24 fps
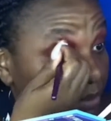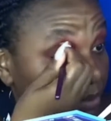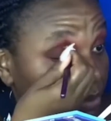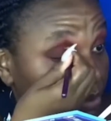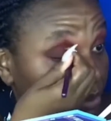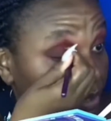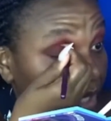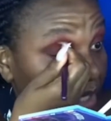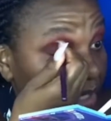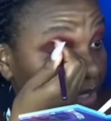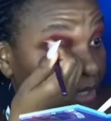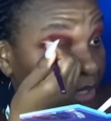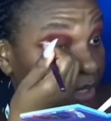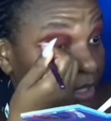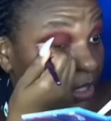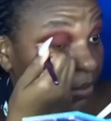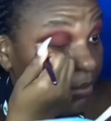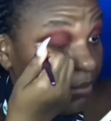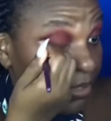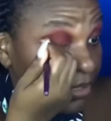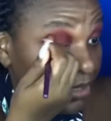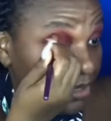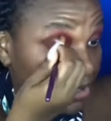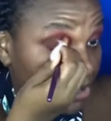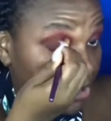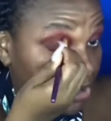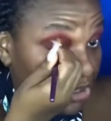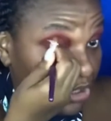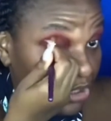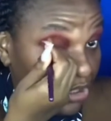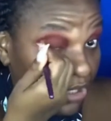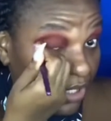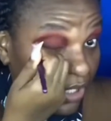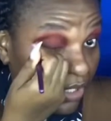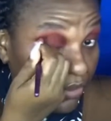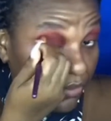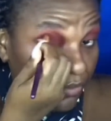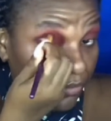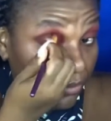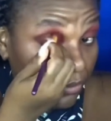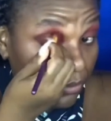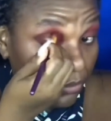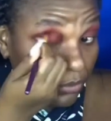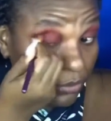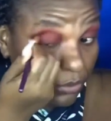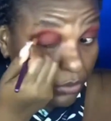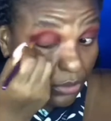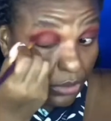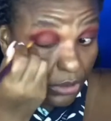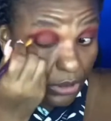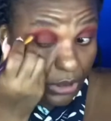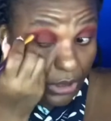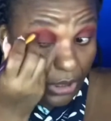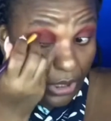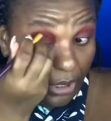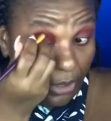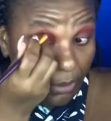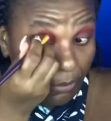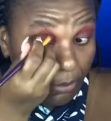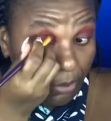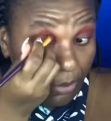trying to keep this general shape.